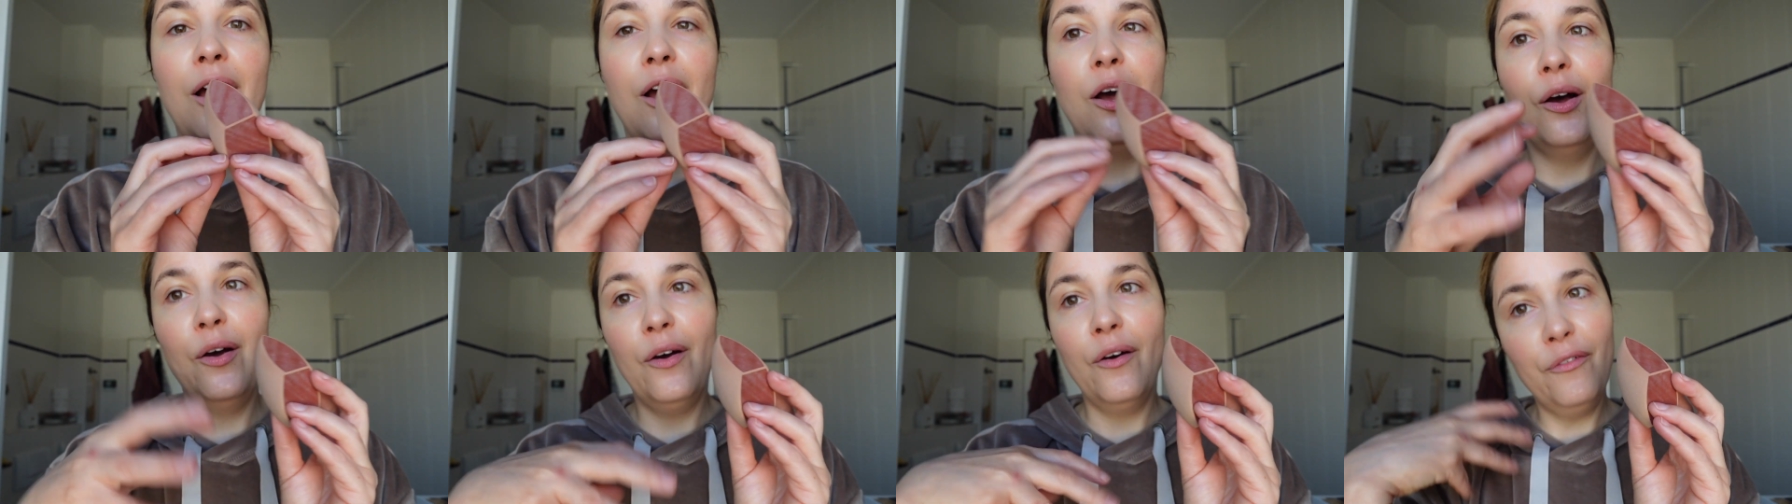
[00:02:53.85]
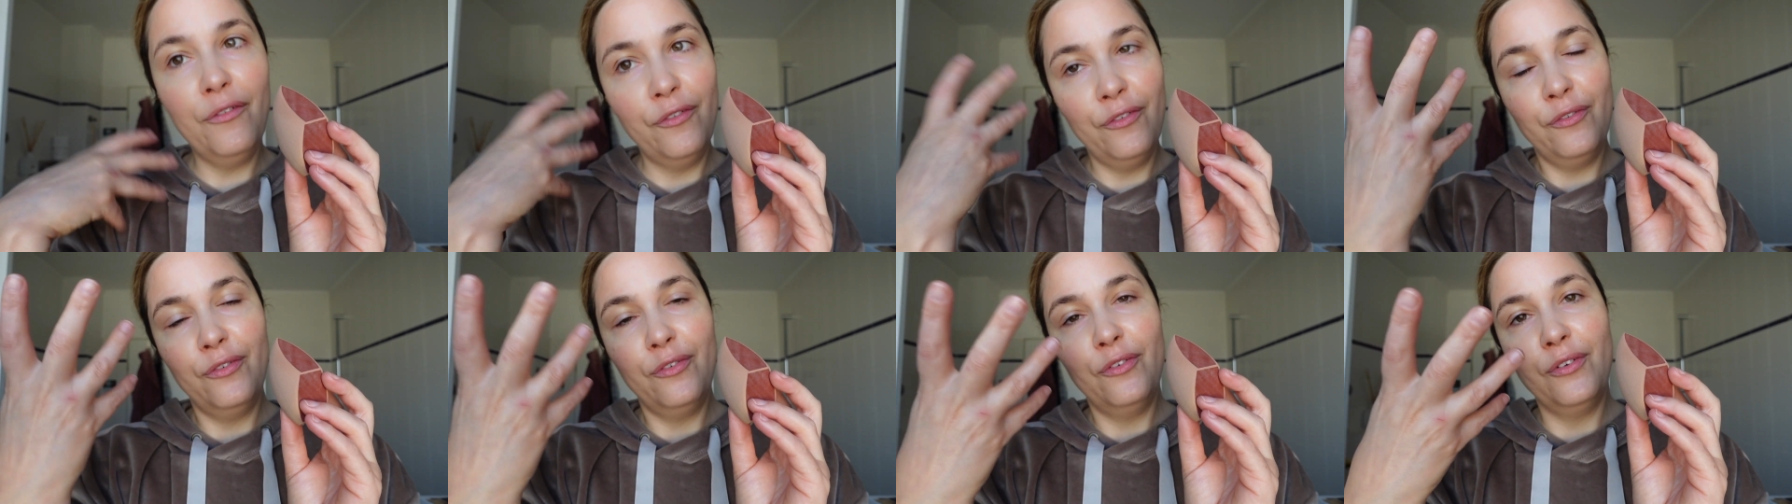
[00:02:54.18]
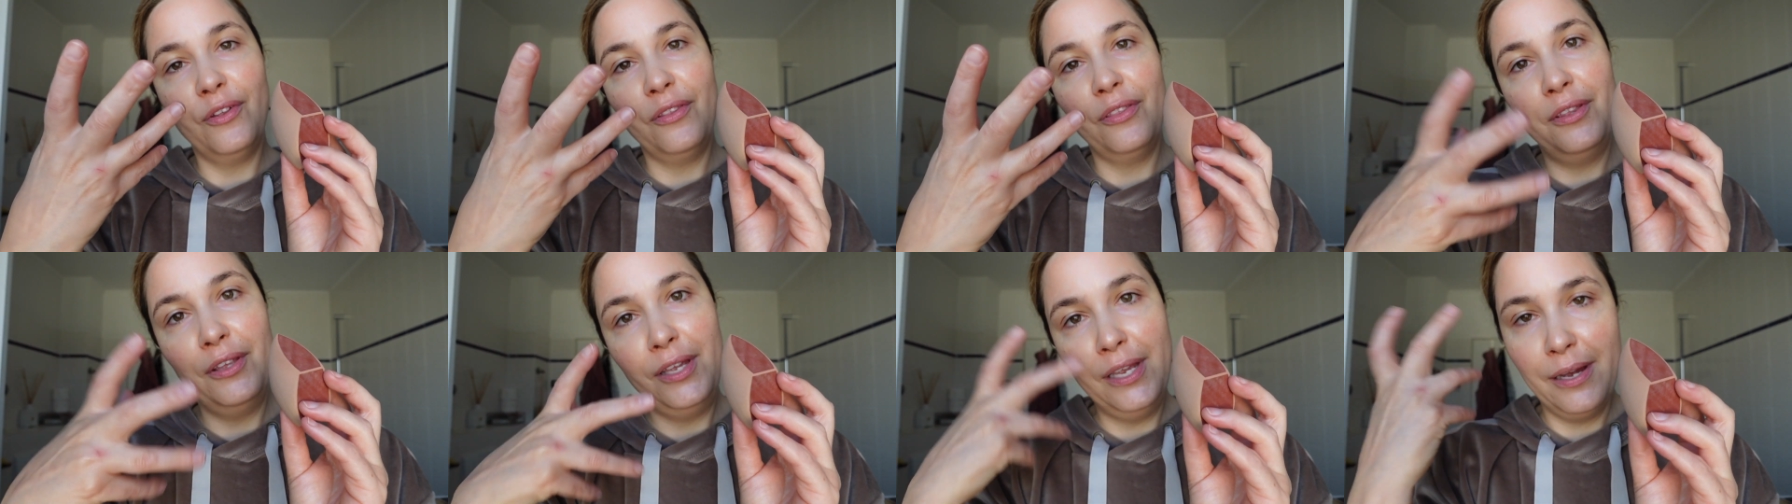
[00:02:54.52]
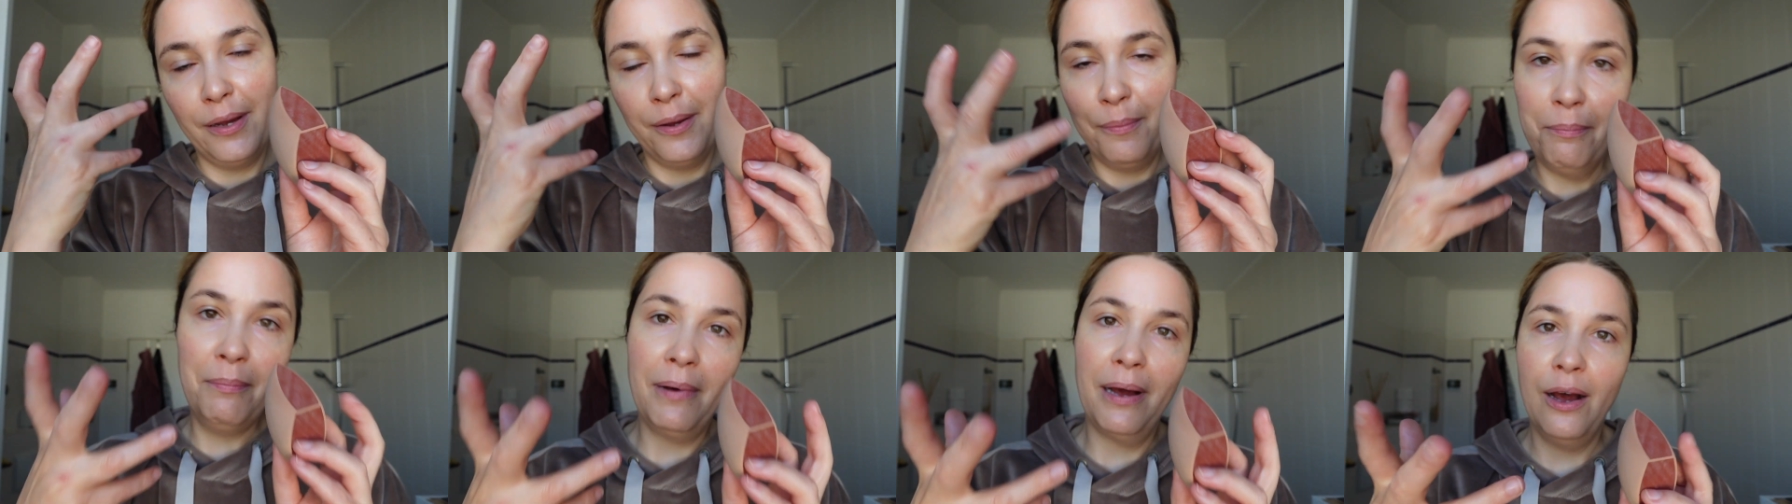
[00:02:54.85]
of the
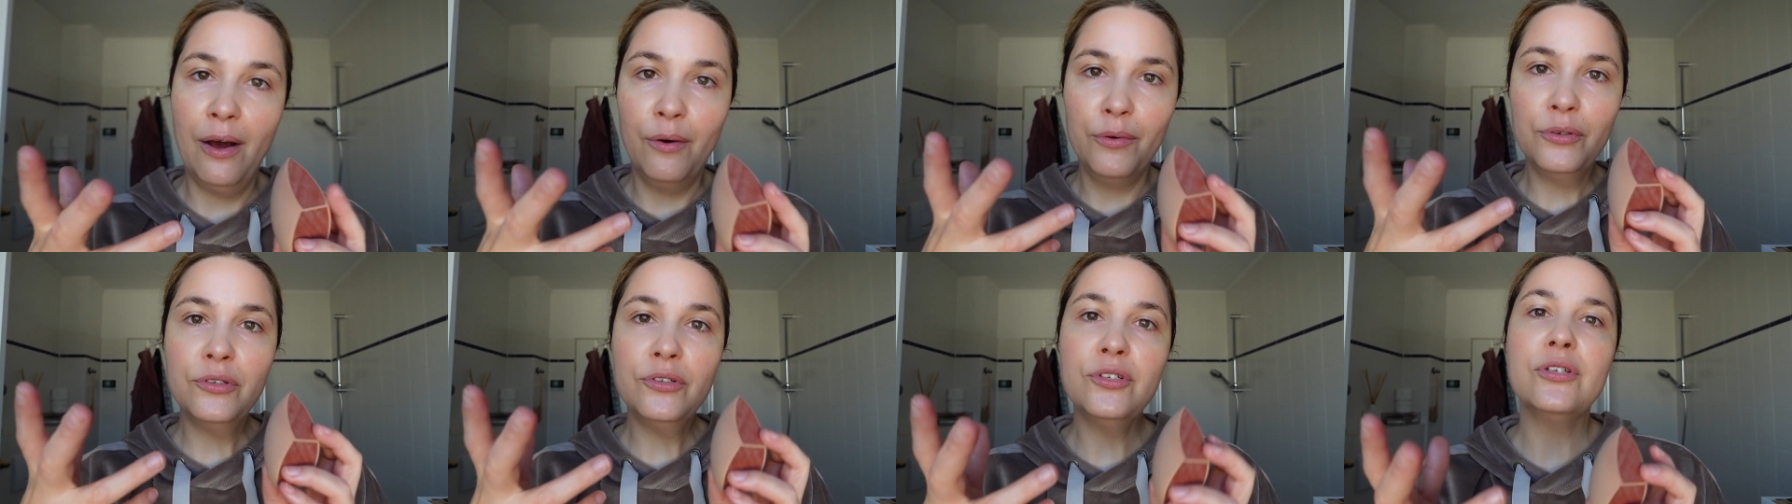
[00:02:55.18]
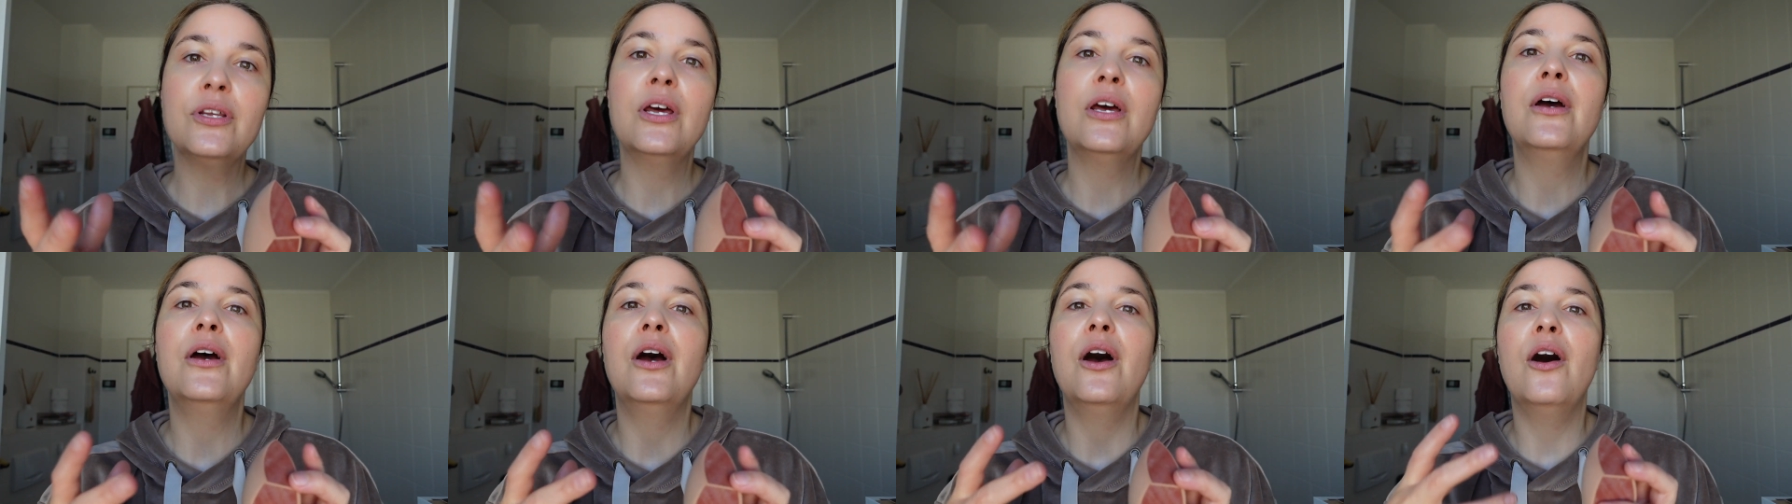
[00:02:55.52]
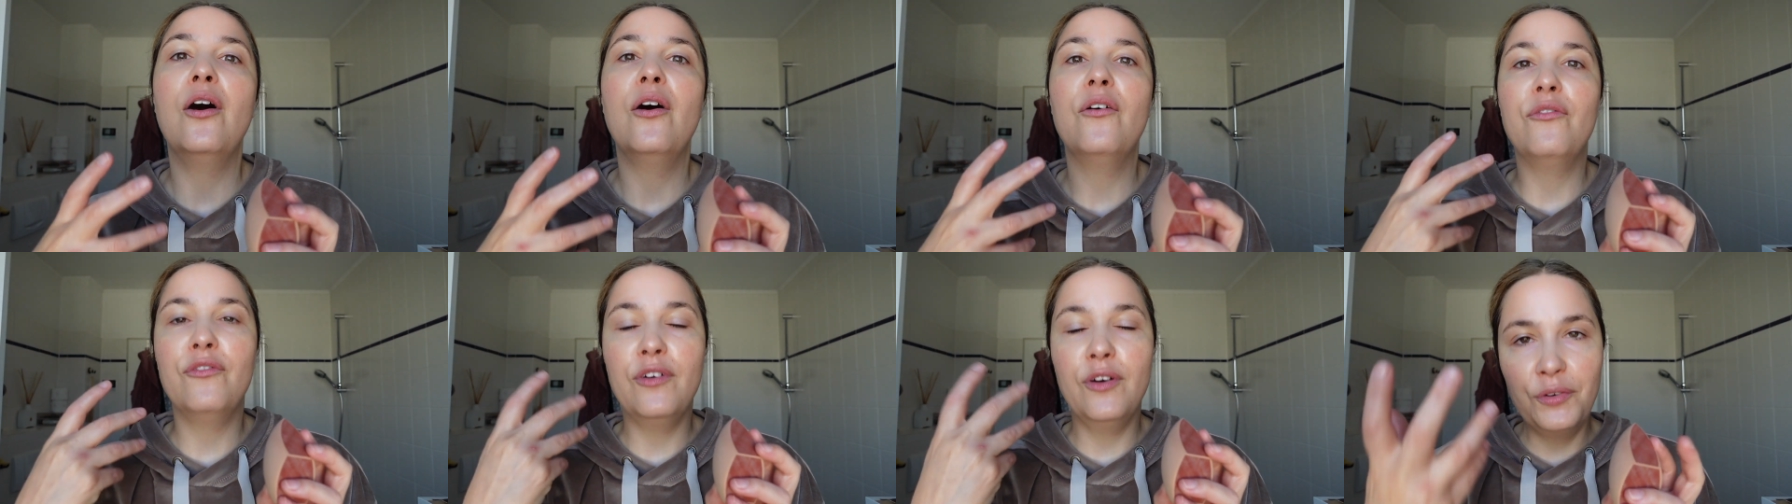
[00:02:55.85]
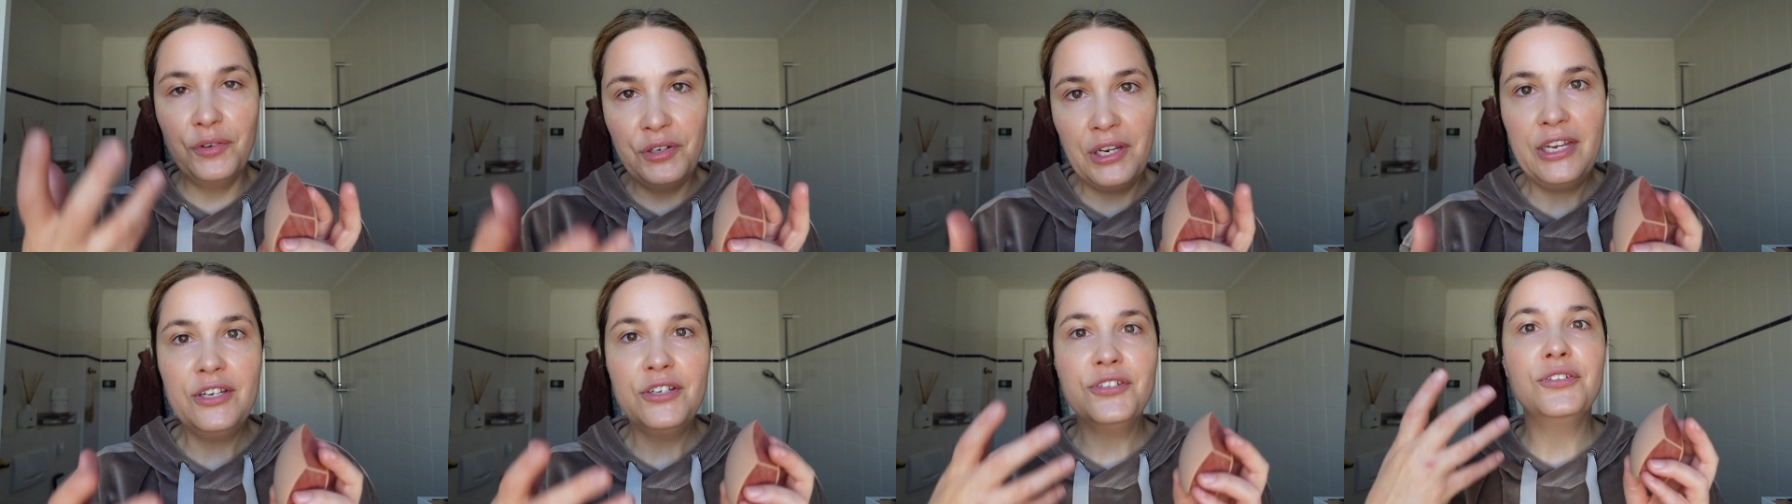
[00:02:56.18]
amount of
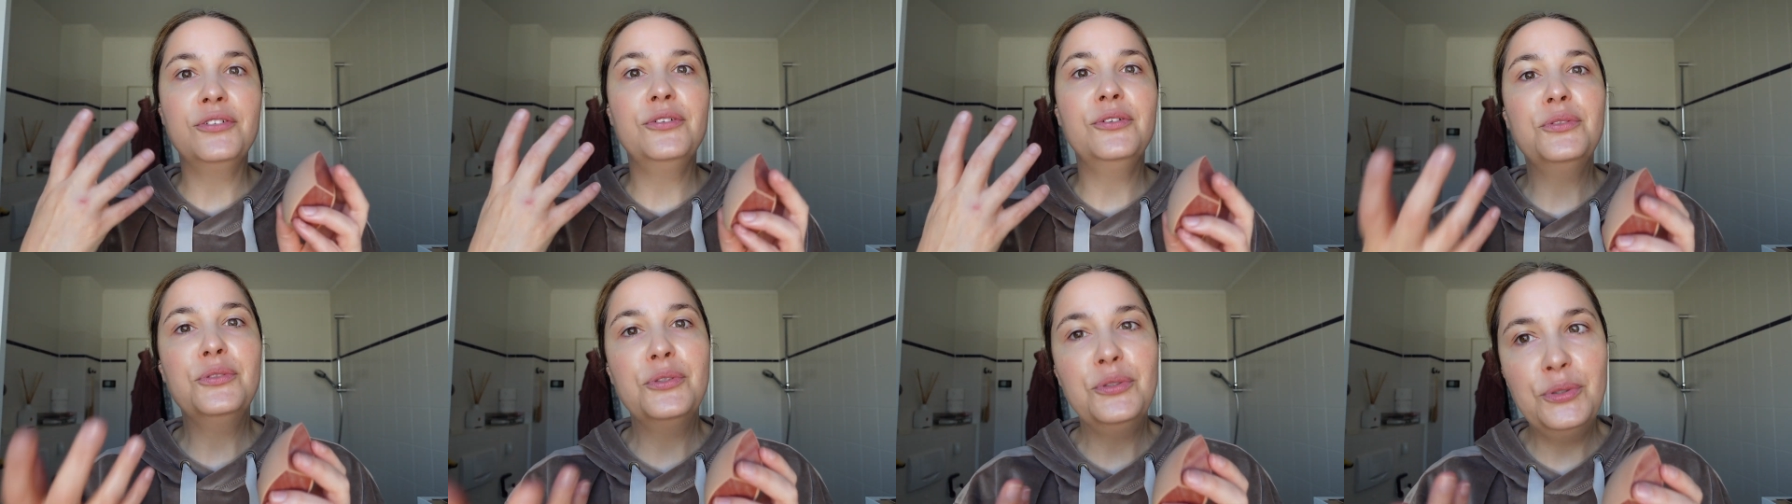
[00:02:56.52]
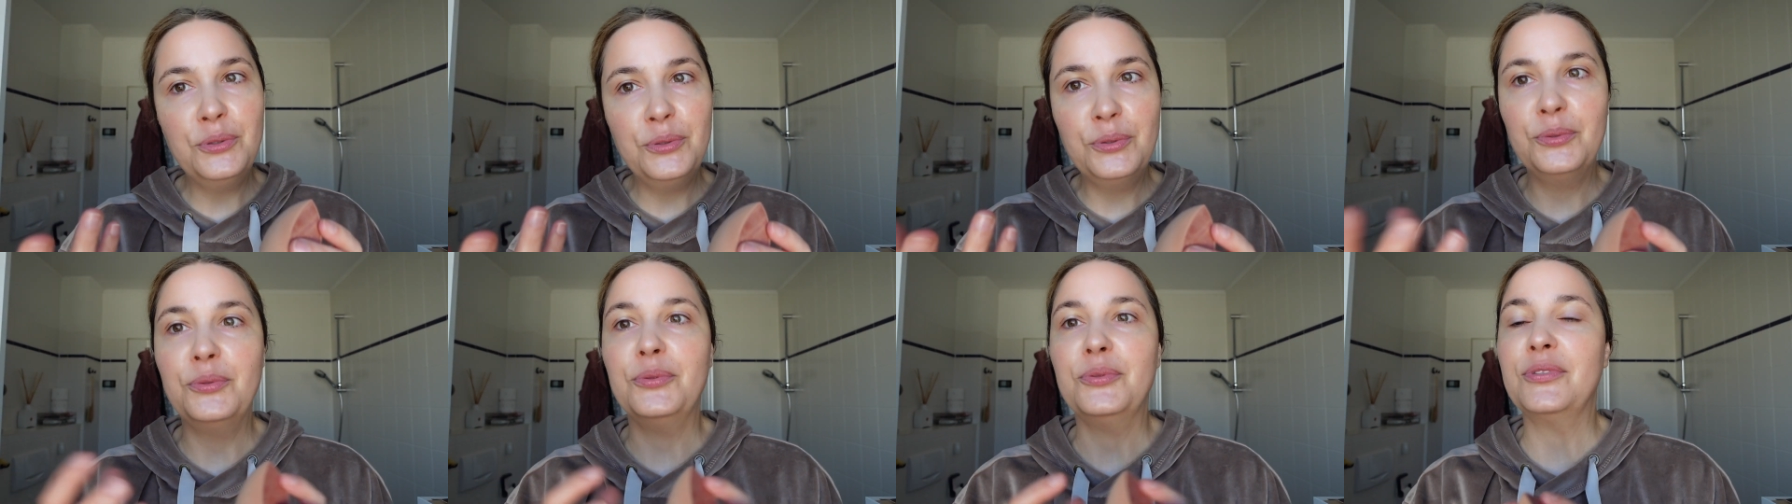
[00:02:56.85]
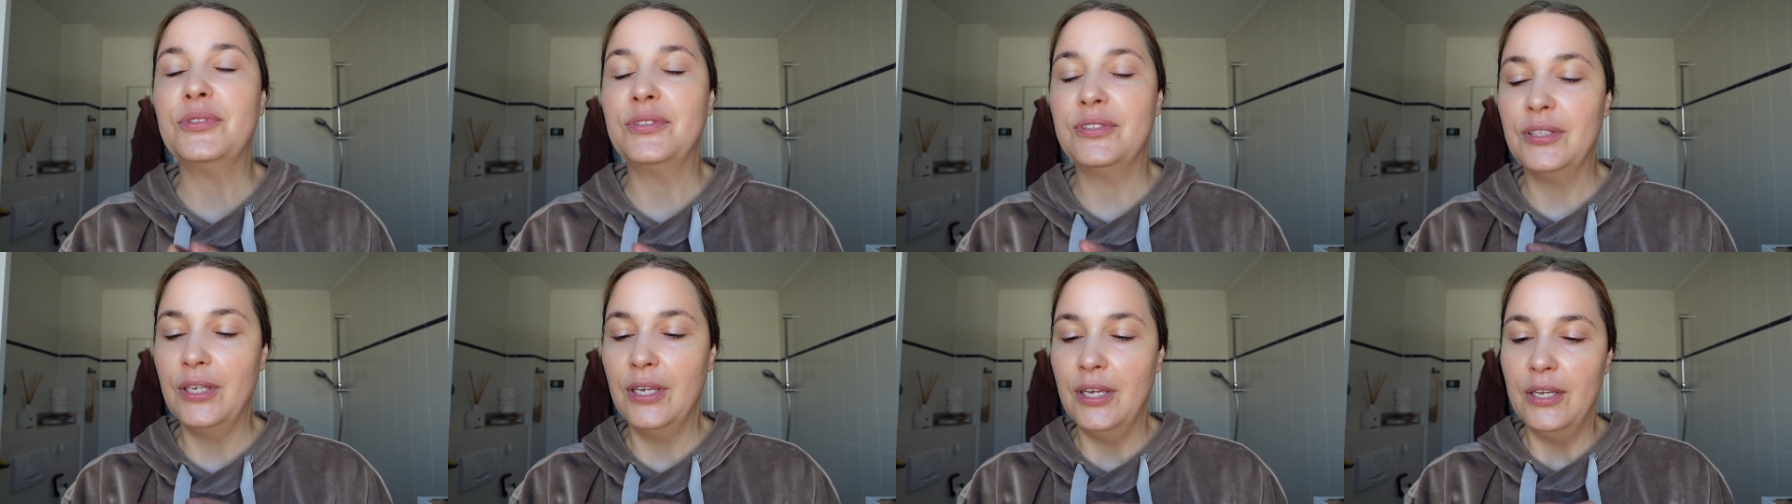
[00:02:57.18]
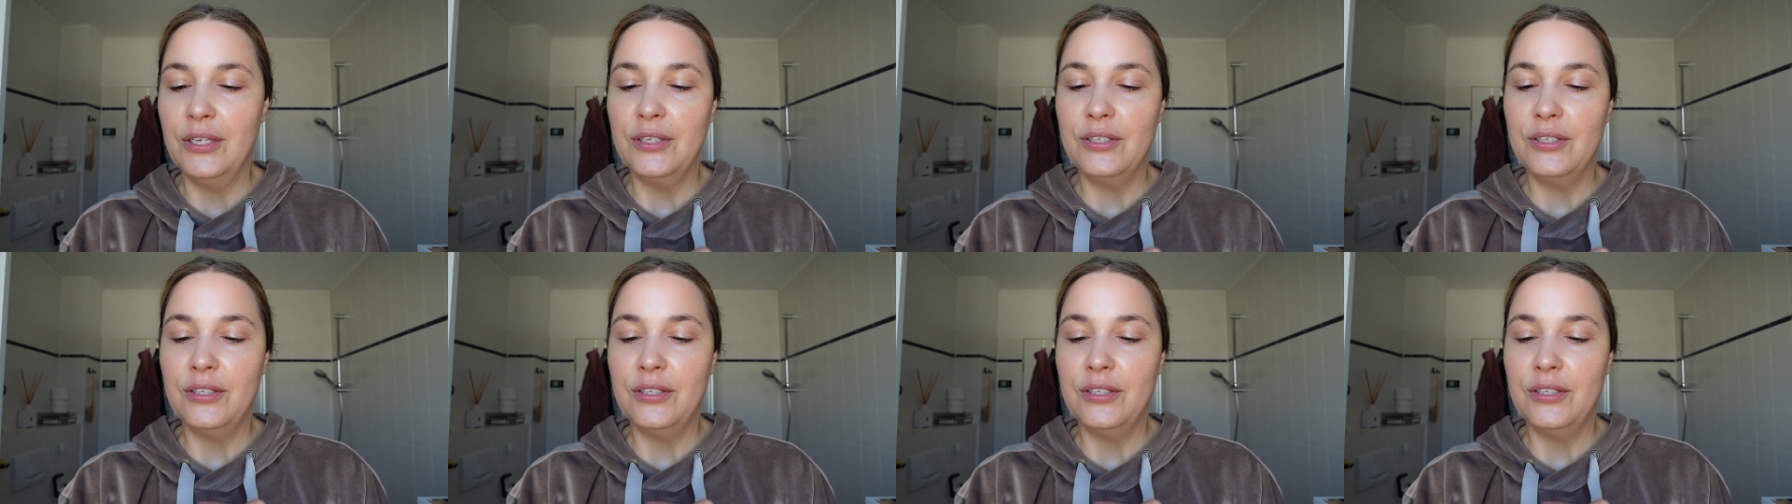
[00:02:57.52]
foundation you use.